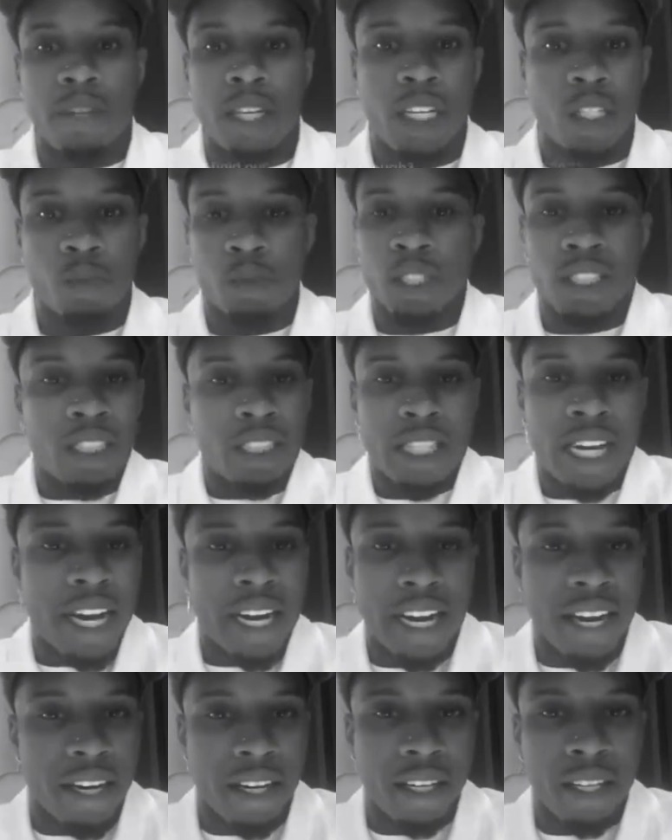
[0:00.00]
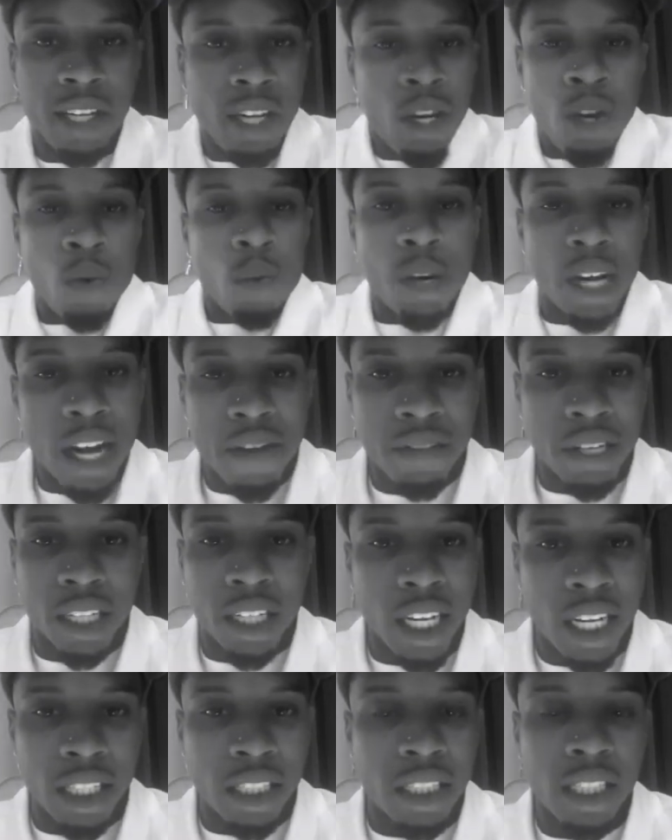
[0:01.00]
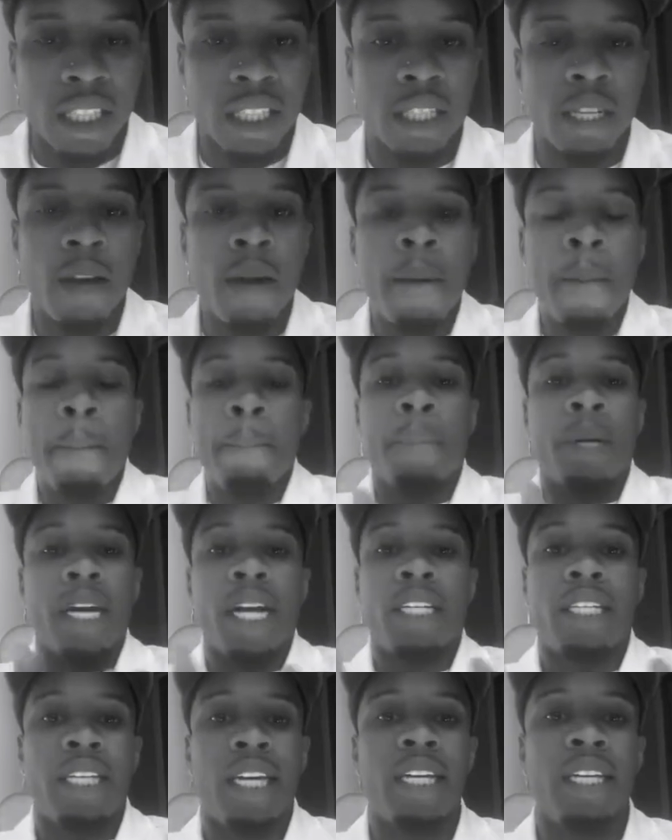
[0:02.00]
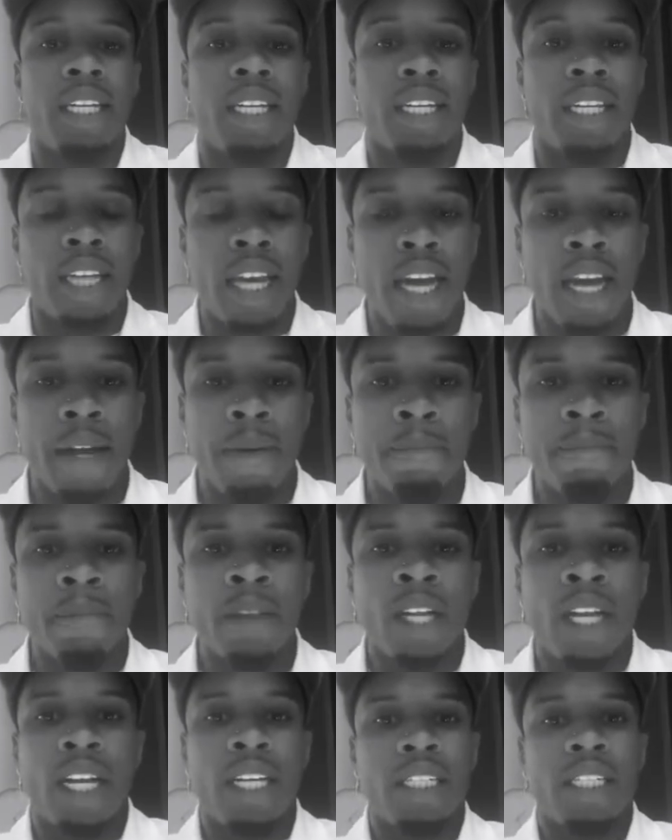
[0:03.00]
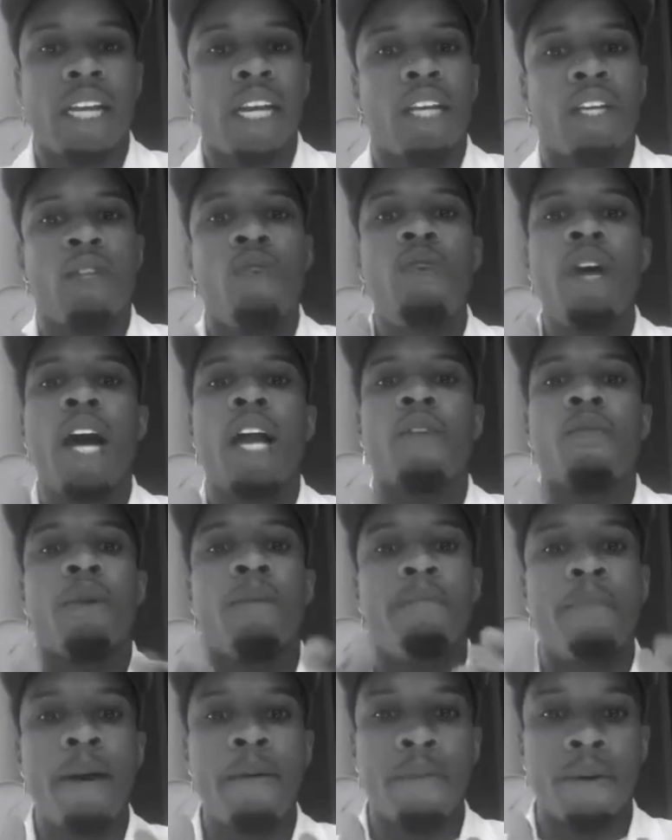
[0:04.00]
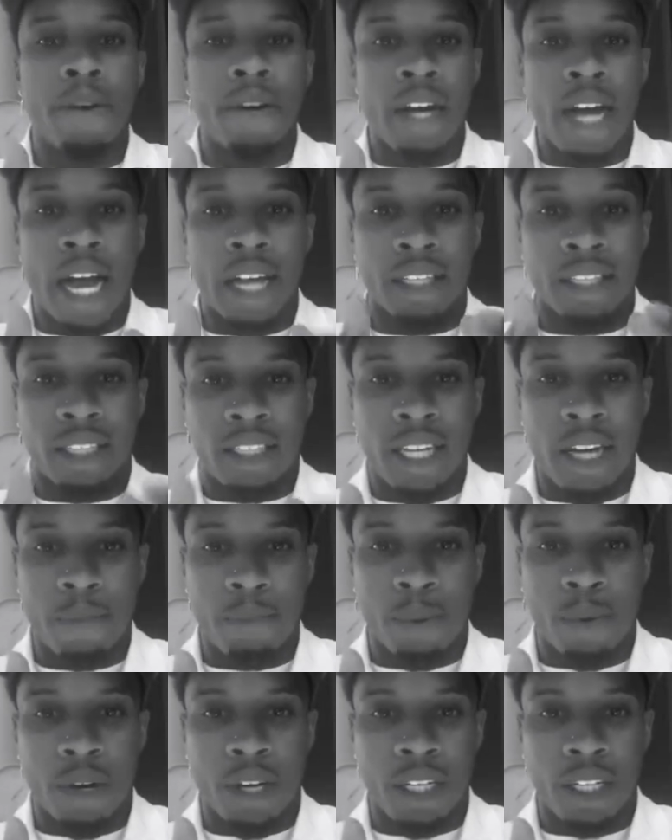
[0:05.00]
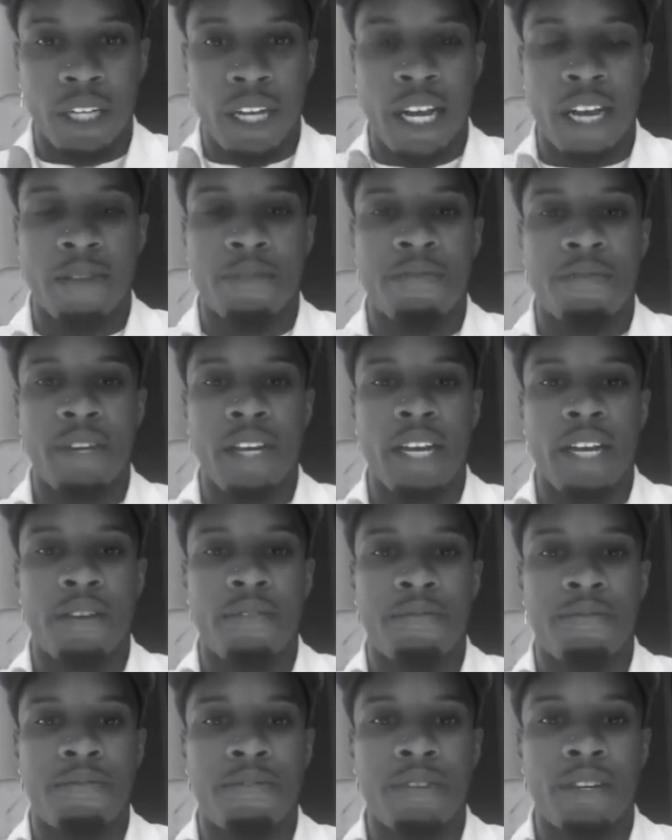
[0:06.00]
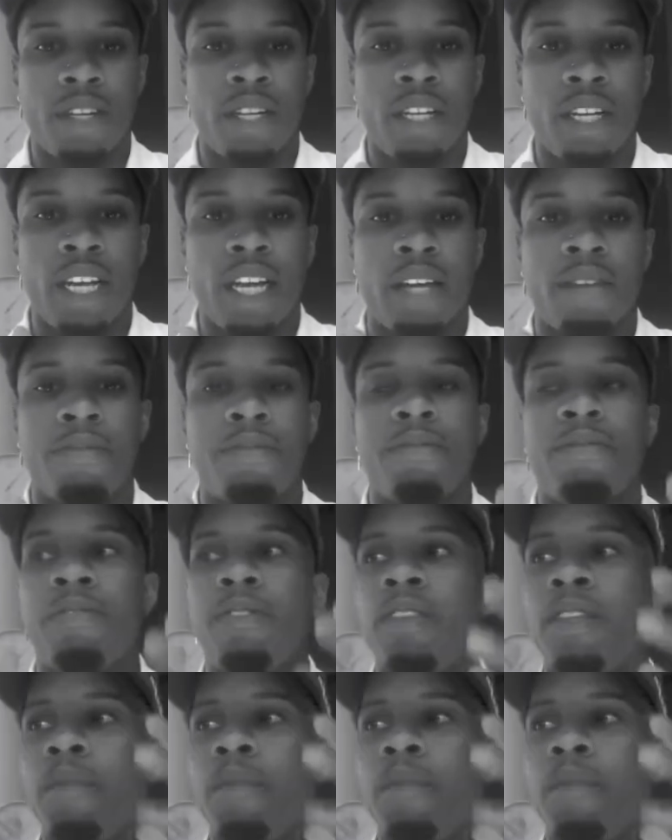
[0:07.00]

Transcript: were just not here to, whatever the case is. But at the end of the day, it's like you got to remember at the standpoint, if the